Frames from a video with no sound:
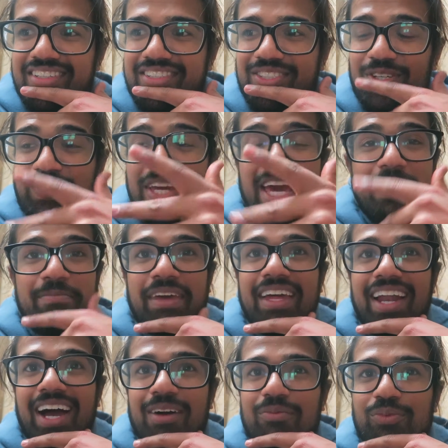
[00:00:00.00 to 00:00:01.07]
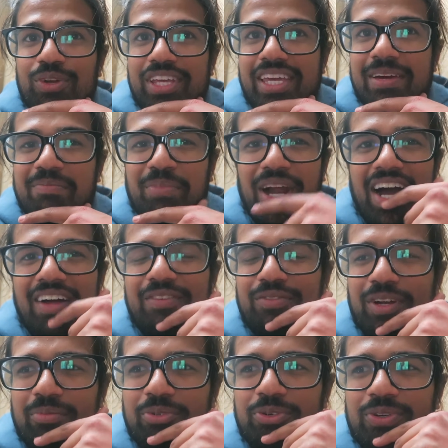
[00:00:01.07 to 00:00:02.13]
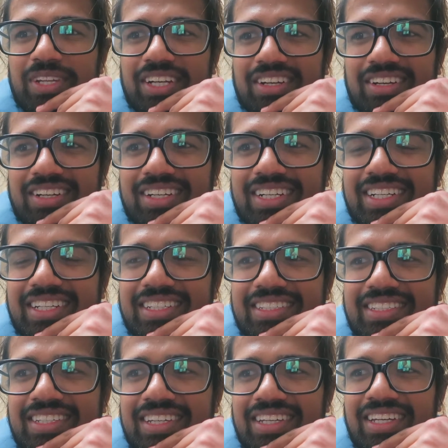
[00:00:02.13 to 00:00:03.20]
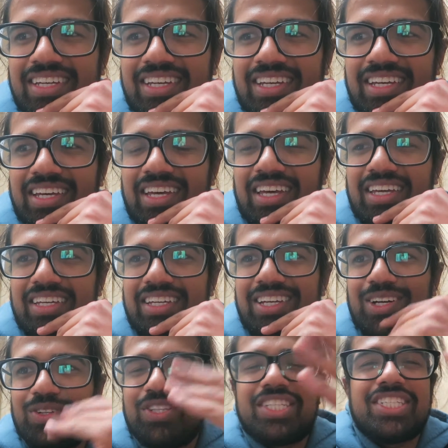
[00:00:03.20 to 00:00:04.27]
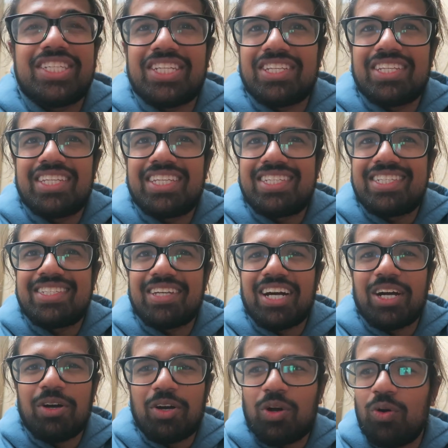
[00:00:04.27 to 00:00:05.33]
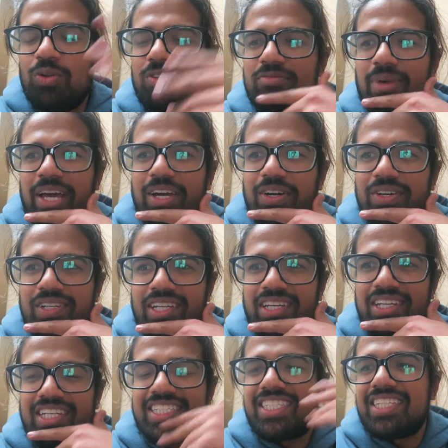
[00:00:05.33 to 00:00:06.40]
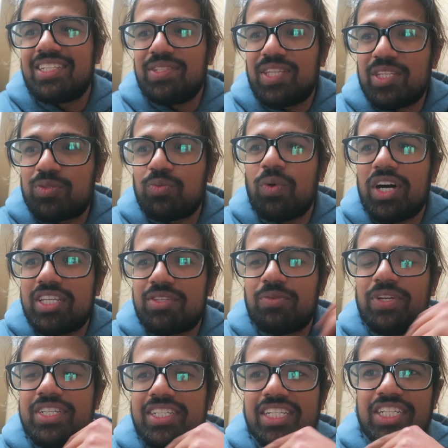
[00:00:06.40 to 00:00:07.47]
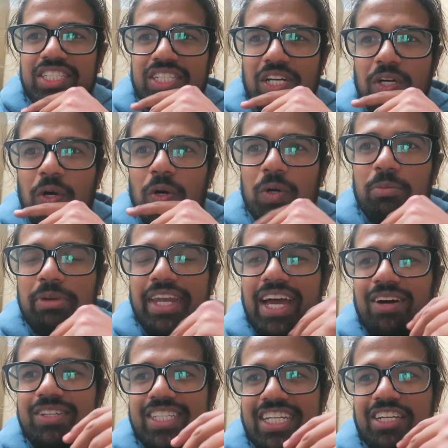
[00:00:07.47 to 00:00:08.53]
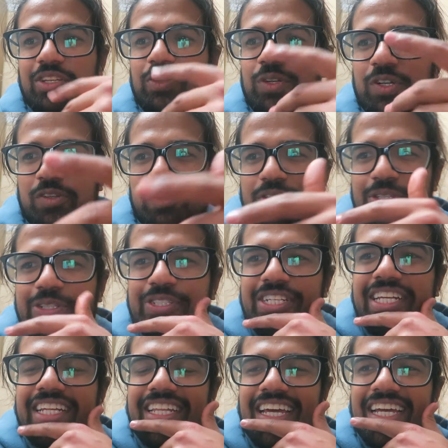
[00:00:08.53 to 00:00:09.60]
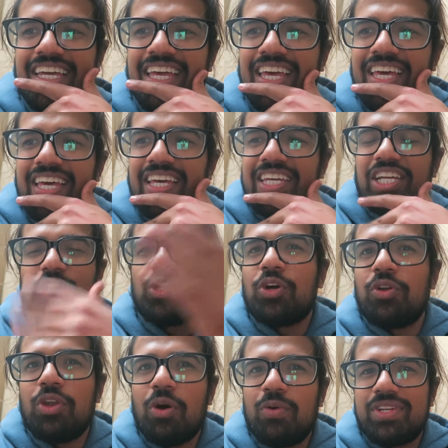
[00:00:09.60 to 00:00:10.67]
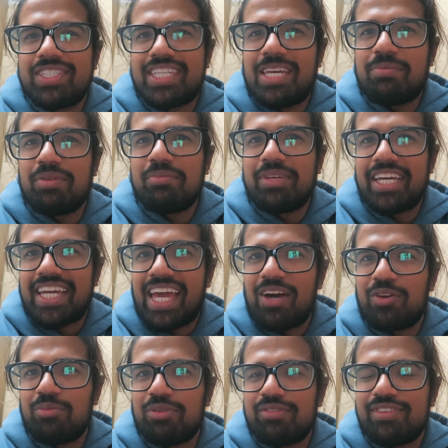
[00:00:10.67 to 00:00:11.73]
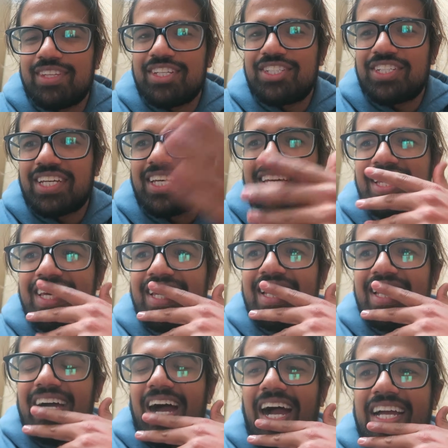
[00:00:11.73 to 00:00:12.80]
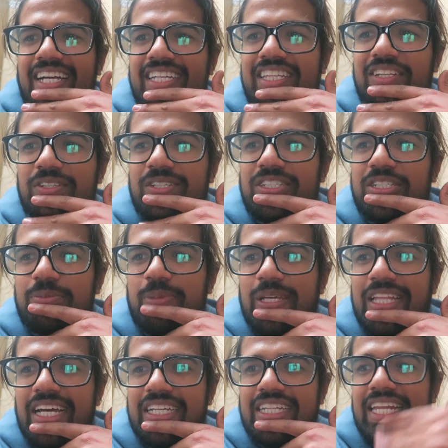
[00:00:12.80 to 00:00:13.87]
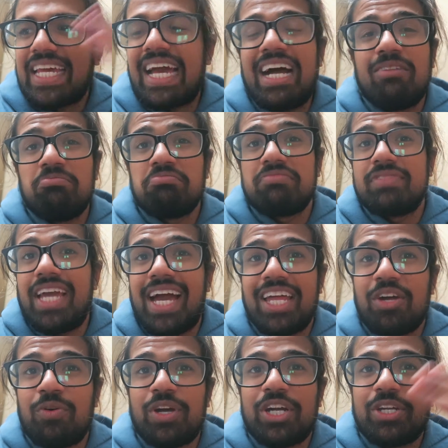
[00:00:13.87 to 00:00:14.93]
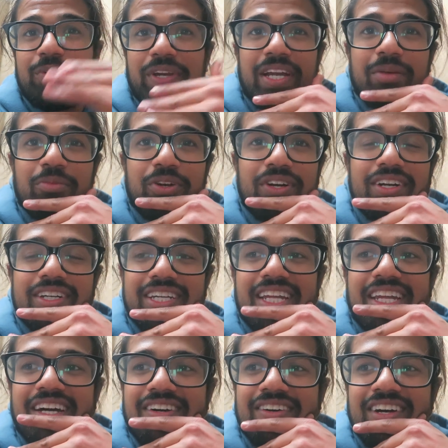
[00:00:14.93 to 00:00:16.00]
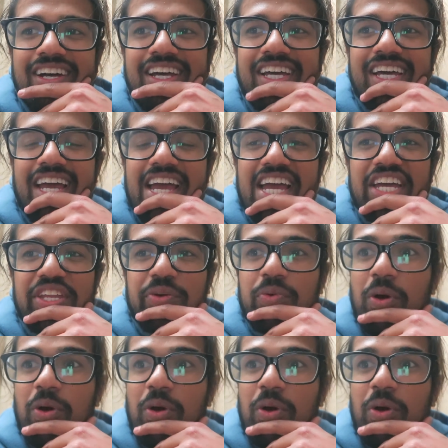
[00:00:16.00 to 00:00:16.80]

So yeah, man, I'm really proud of what I'm doing here, because you know, this is a goal of my own. This was originally just a goal, but now it's like a New Year's resolution, and like, you know, no one's keeping me accountable for this shit. I could literally just be like, today, oh, yeah, I don't want to do it anymore, you know, and it